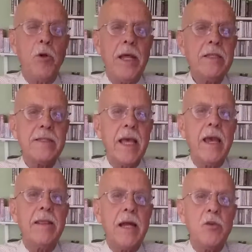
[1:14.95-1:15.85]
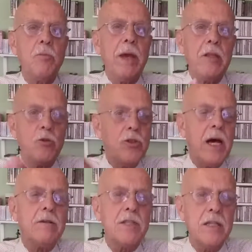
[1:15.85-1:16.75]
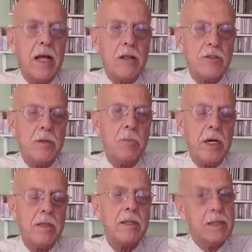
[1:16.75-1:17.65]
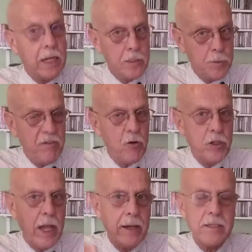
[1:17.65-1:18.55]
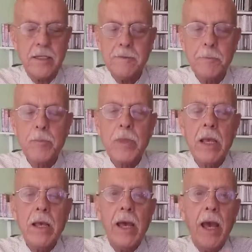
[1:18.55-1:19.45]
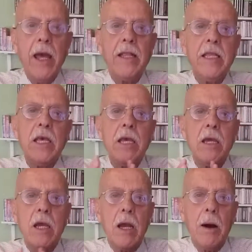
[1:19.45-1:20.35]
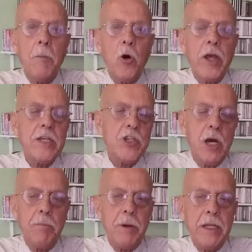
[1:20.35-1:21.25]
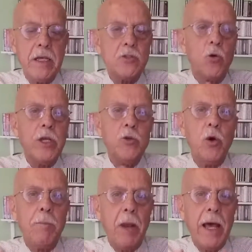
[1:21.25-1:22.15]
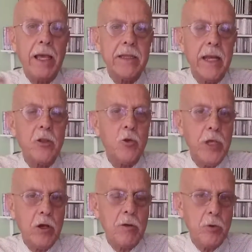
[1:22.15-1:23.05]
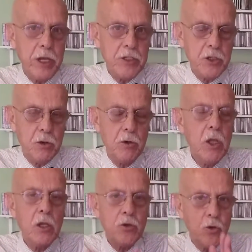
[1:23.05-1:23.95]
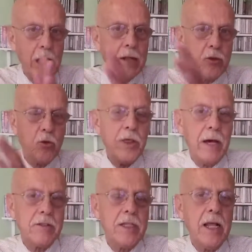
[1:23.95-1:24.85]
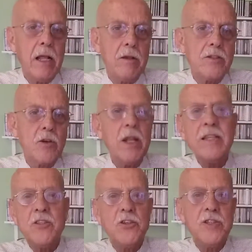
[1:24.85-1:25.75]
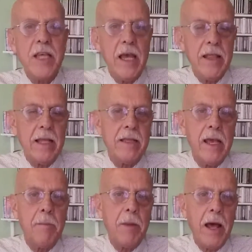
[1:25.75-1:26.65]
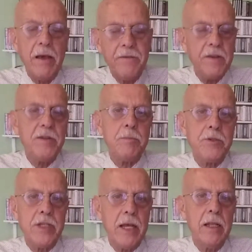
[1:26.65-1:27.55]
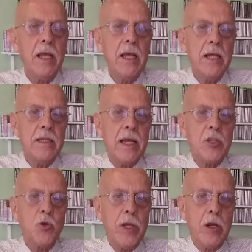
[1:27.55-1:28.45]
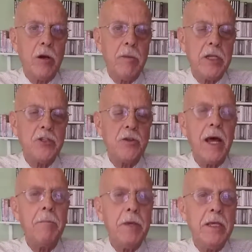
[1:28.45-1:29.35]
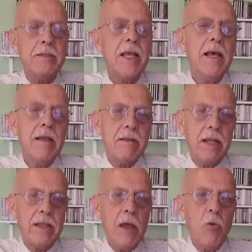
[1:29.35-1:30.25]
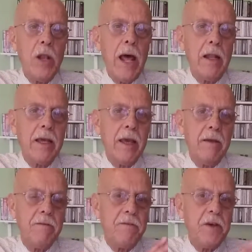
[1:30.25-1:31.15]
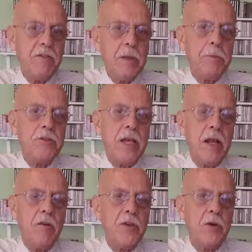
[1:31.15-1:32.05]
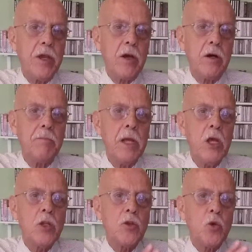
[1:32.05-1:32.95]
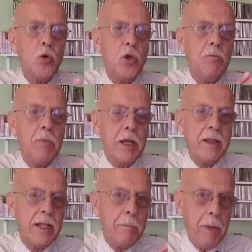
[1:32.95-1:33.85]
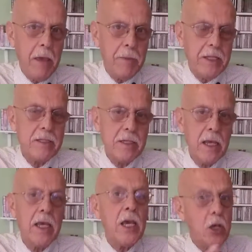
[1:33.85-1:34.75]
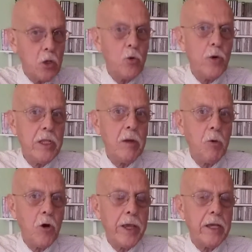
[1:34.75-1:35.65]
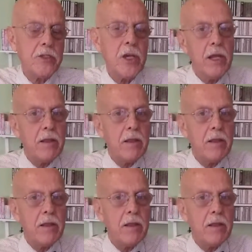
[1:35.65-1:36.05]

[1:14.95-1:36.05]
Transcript: Let's say that you make $2,000 a month, that's before taxes, and the mortgage company is going to apply a debt-to-income ratio to that $2,000. So let's just say that they apply a 50% debt-to-income ratio. That means that they will allocate 50% of your income to your monthly payments, including the mortgage.